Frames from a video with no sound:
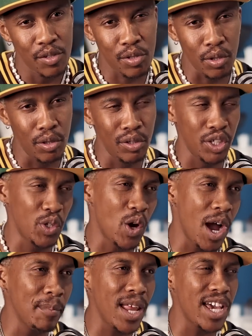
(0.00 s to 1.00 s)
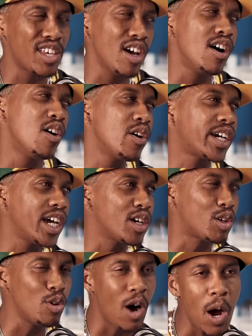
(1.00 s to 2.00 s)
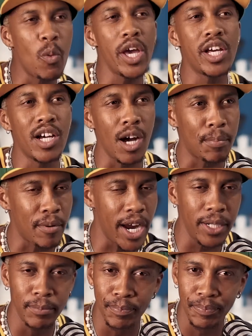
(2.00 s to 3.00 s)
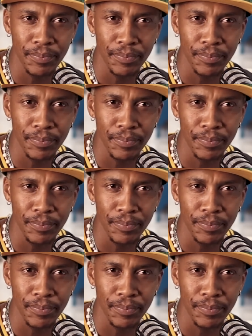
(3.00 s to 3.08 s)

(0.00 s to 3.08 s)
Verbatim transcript: So, you know, I'm like, yo, okay, cool. I wake up, right?